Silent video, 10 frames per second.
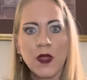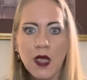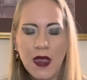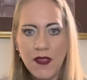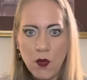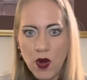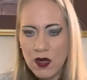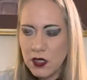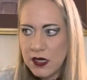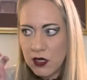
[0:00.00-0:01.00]
Okay, they
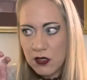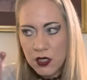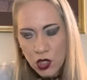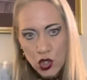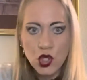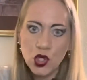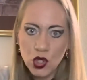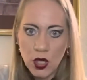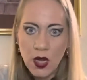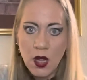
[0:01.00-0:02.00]
want to
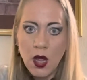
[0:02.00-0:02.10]
turn